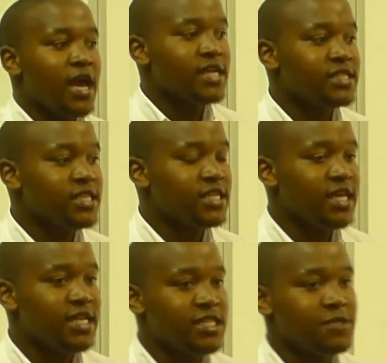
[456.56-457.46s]
a
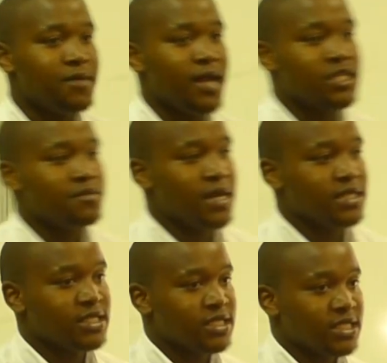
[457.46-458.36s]
certain
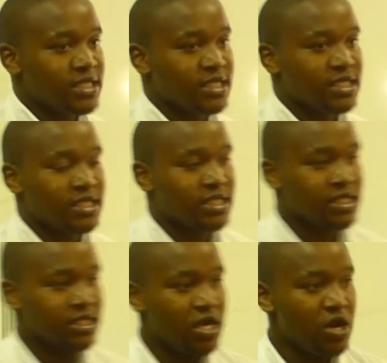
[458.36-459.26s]
displacement.
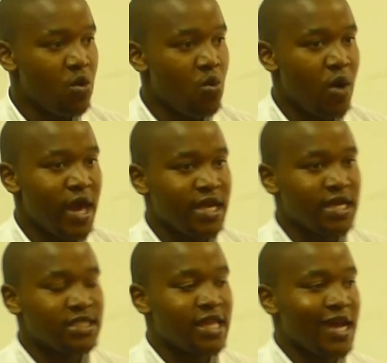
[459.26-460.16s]
Work
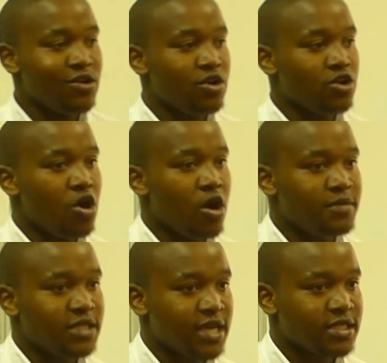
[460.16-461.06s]
is done on an
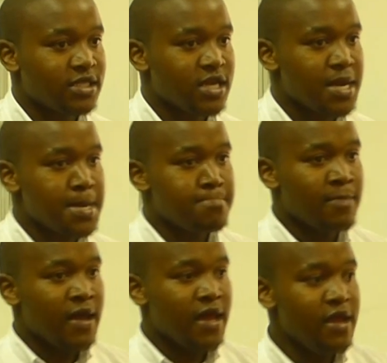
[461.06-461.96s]
object
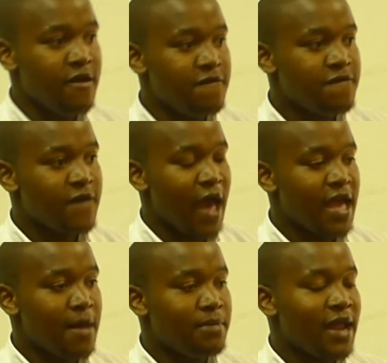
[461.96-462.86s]
if I
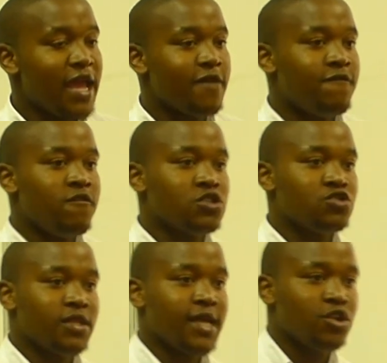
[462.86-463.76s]
apply a force
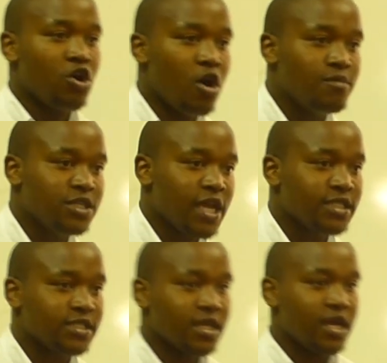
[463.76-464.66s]
on that
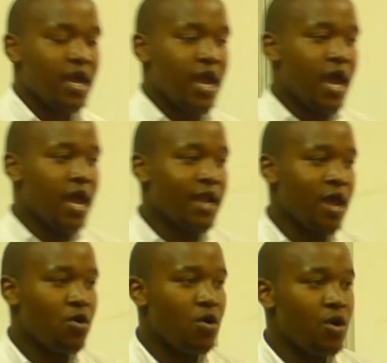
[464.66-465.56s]
object and
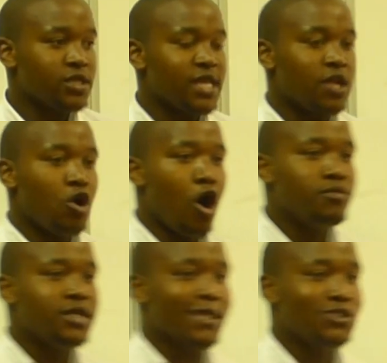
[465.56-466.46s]
I cause that
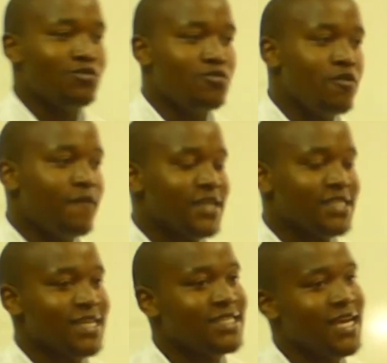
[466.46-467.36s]
object to move a
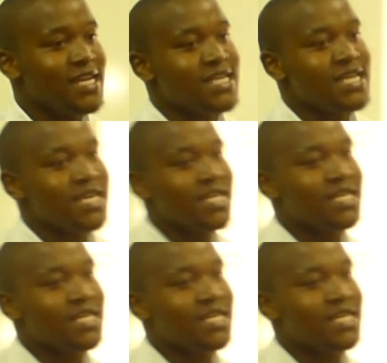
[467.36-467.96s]
certain